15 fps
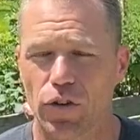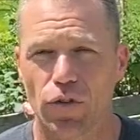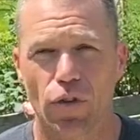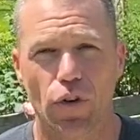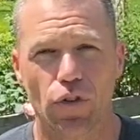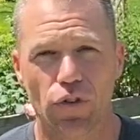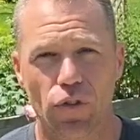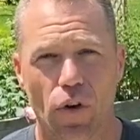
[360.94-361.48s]

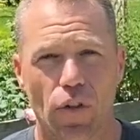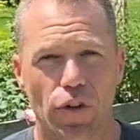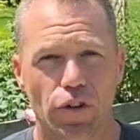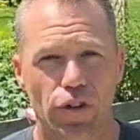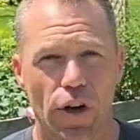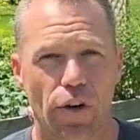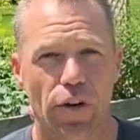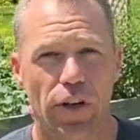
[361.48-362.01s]
first of all, the
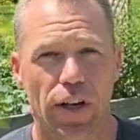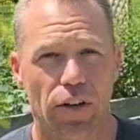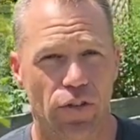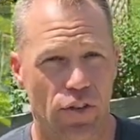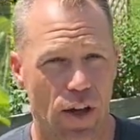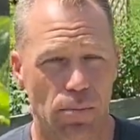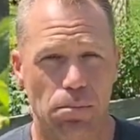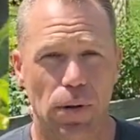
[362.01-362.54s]
cherry gets
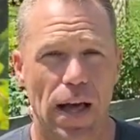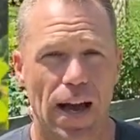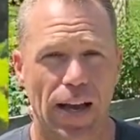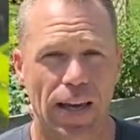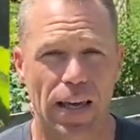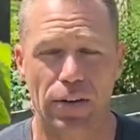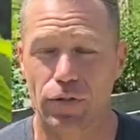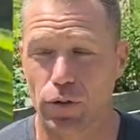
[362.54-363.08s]
that
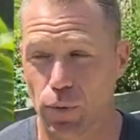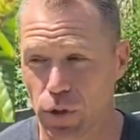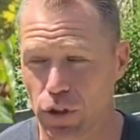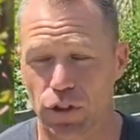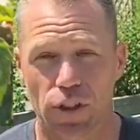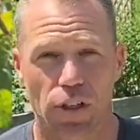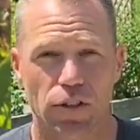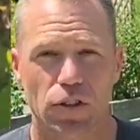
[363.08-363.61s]
black aphid,
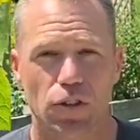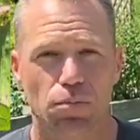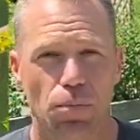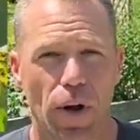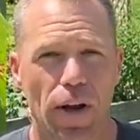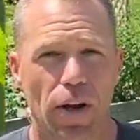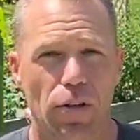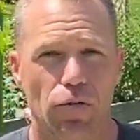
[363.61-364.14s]
which does
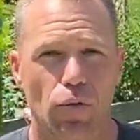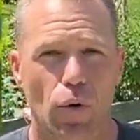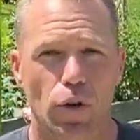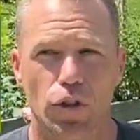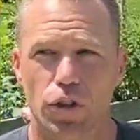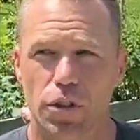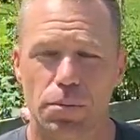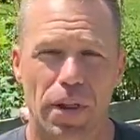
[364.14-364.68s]
spread
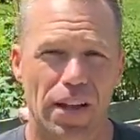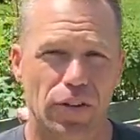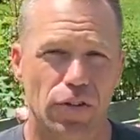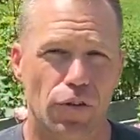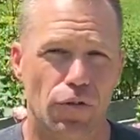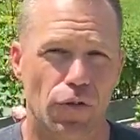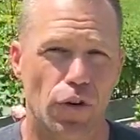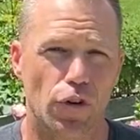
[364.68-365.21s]
unfortunately, but that's
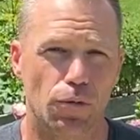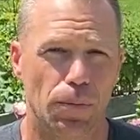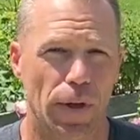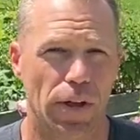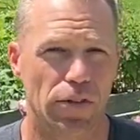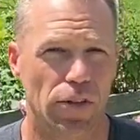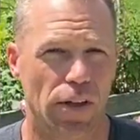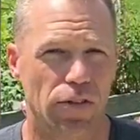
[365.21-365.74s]
the first
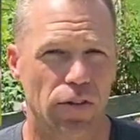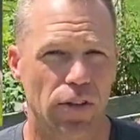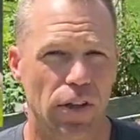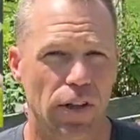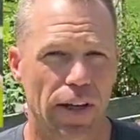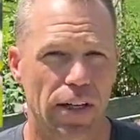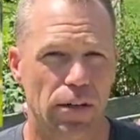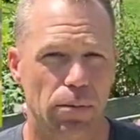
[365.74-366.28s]
place I see the
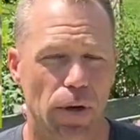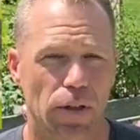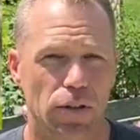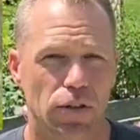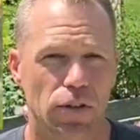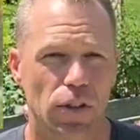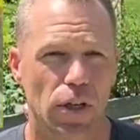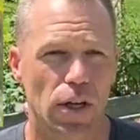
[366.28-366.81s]

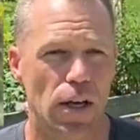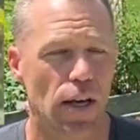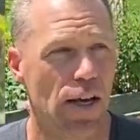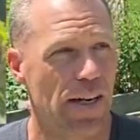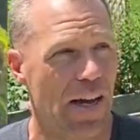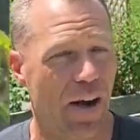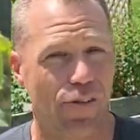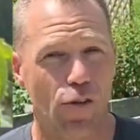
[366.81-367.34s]
ladybugs.
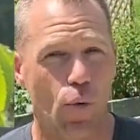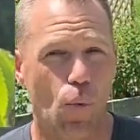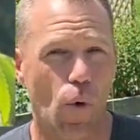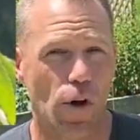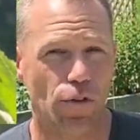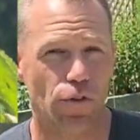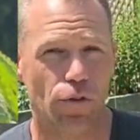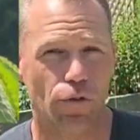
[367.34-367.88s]
Now if it
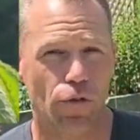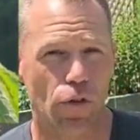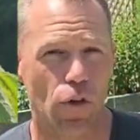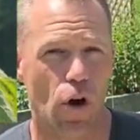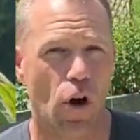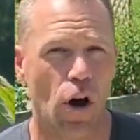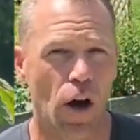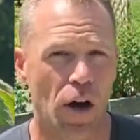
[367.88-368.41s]
wasn't for
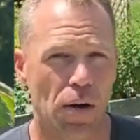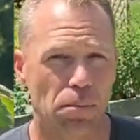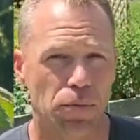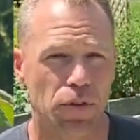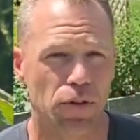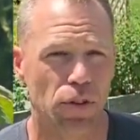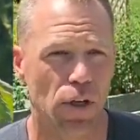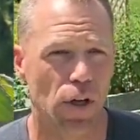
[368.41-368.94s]
the
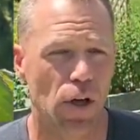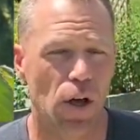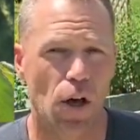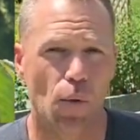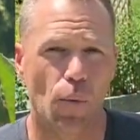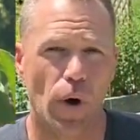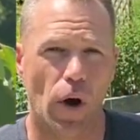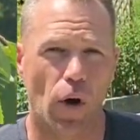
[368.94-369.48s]
hops,
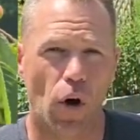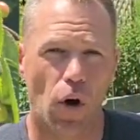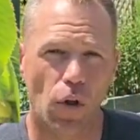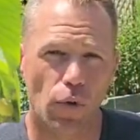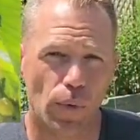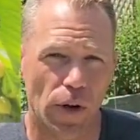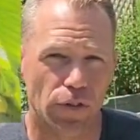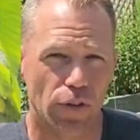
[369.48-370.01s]
well, all
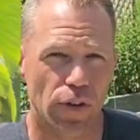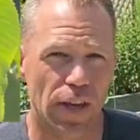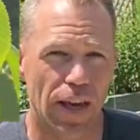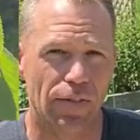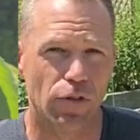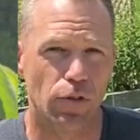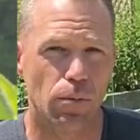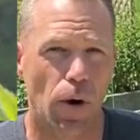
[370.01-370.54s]
the rest of the
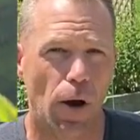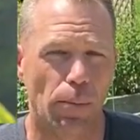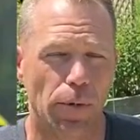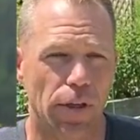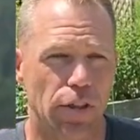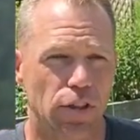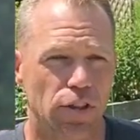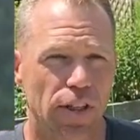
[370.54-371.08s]
aphid
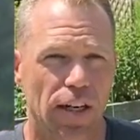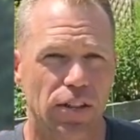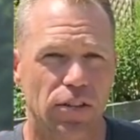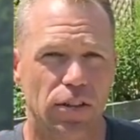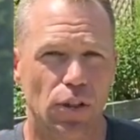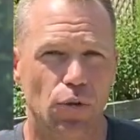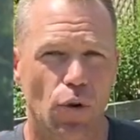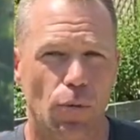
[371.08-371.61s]
populations that I
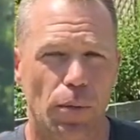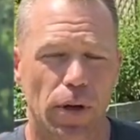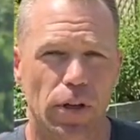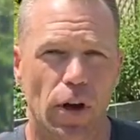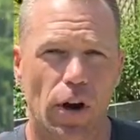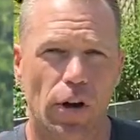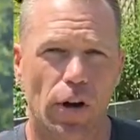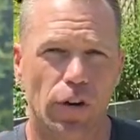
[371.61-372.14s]
see throughout my
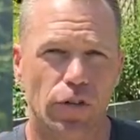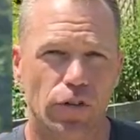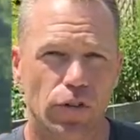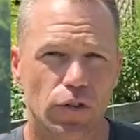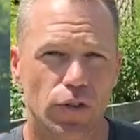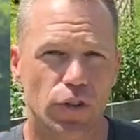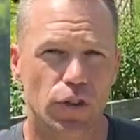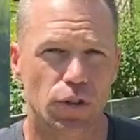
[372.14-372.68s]
yard are still
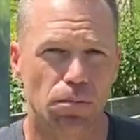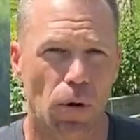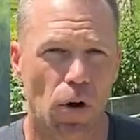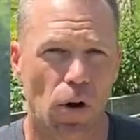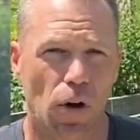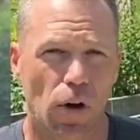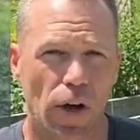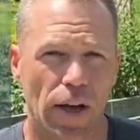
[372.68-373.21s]

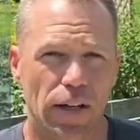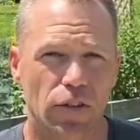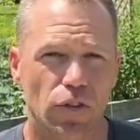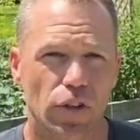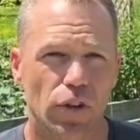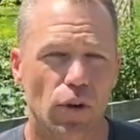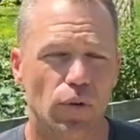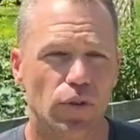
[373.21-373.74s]
small, and so
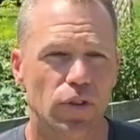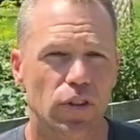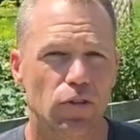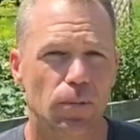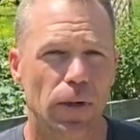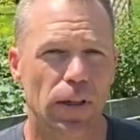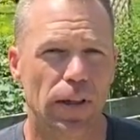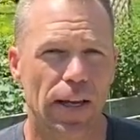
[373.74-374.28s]
you don't see as
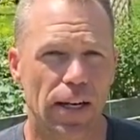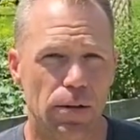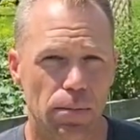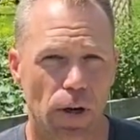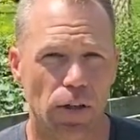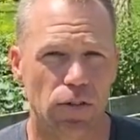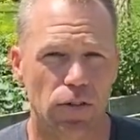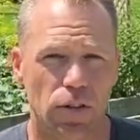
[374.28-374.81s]
many
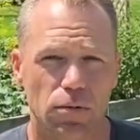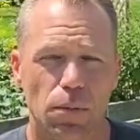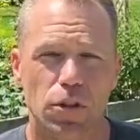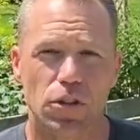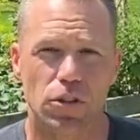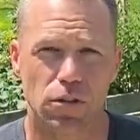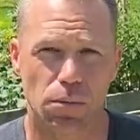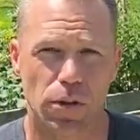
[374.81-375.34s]
ladybugs as
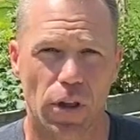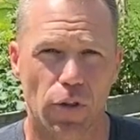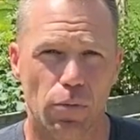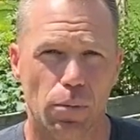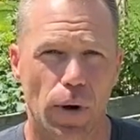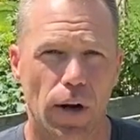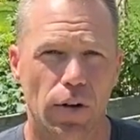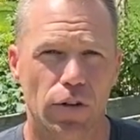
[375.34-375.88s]
much as some of the other
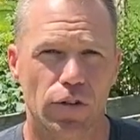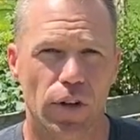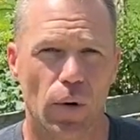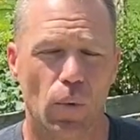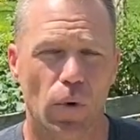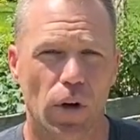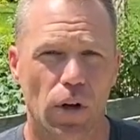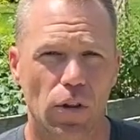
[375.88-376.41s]
predators that
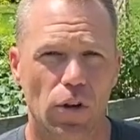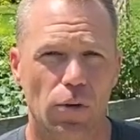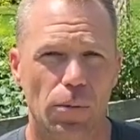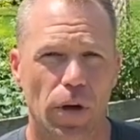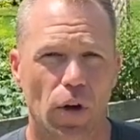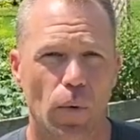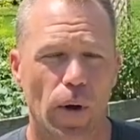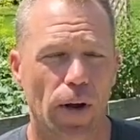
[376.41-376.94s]
work a little
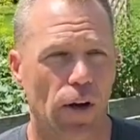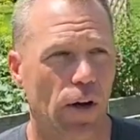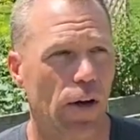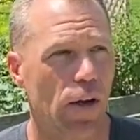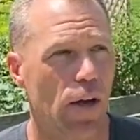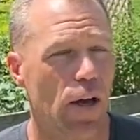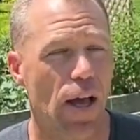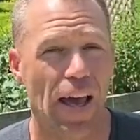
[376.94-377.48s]
bit quicker,
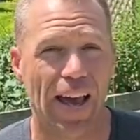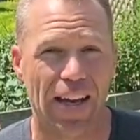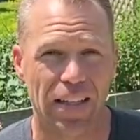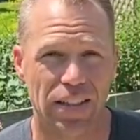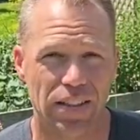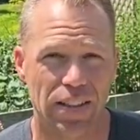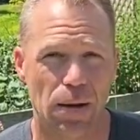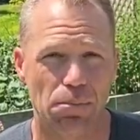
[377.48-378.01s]

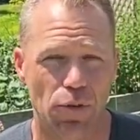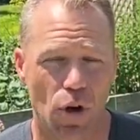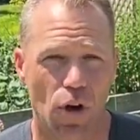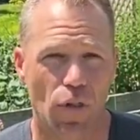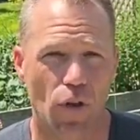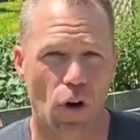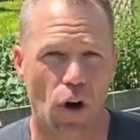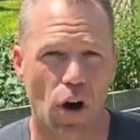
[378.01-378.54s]
except
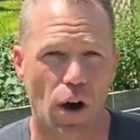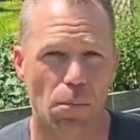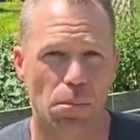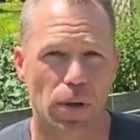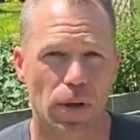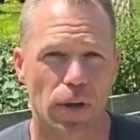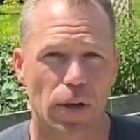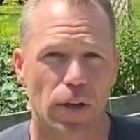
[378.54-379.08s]
on the hop.
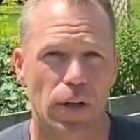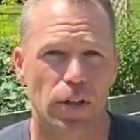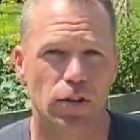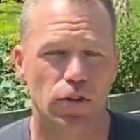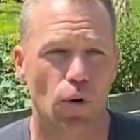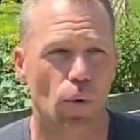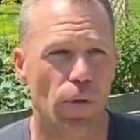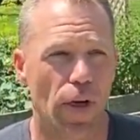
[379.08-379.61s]

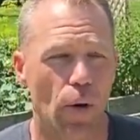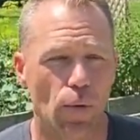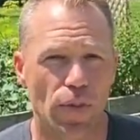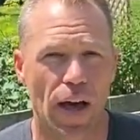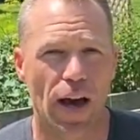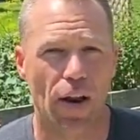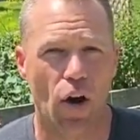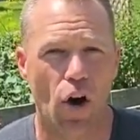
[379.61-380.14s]
So without
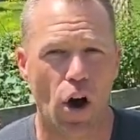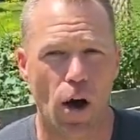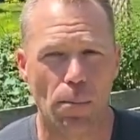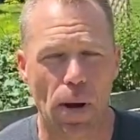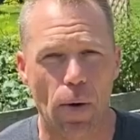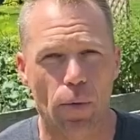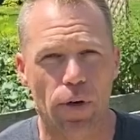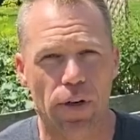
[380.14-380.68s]
that hop,
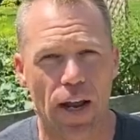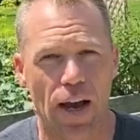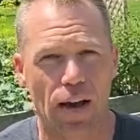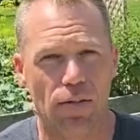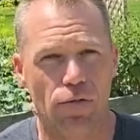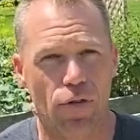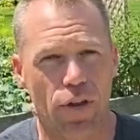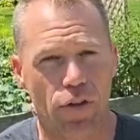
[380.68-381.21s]
I wouldn't
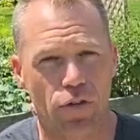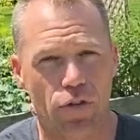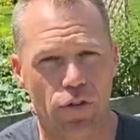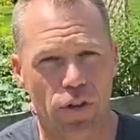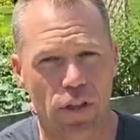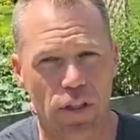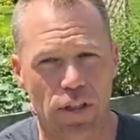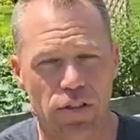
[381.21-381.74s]
have this
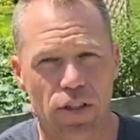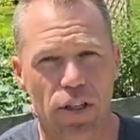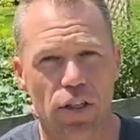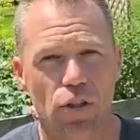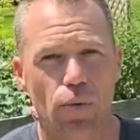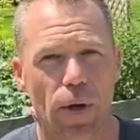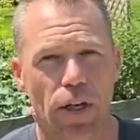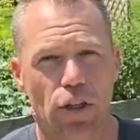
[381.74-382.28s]

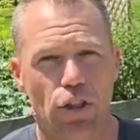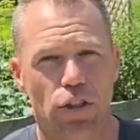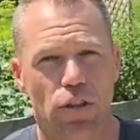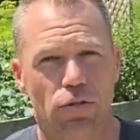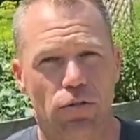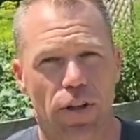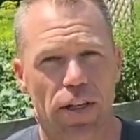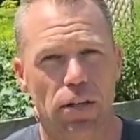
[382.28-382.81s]
continuation
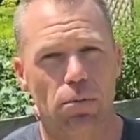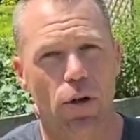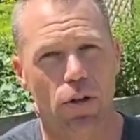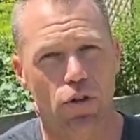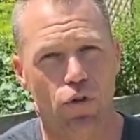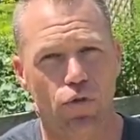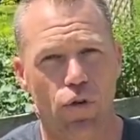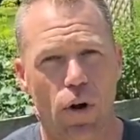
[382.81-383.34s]
of
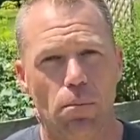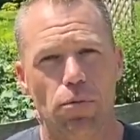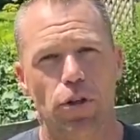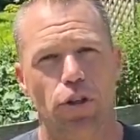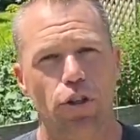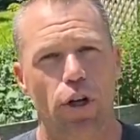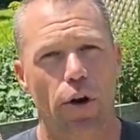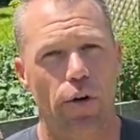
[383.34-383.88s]
ladybugs from the
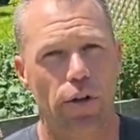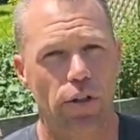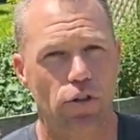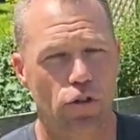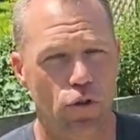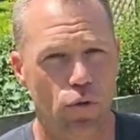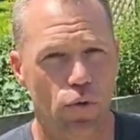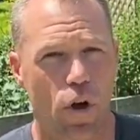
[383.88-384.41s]
cherry
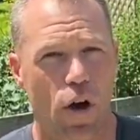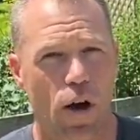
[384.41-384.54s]
to the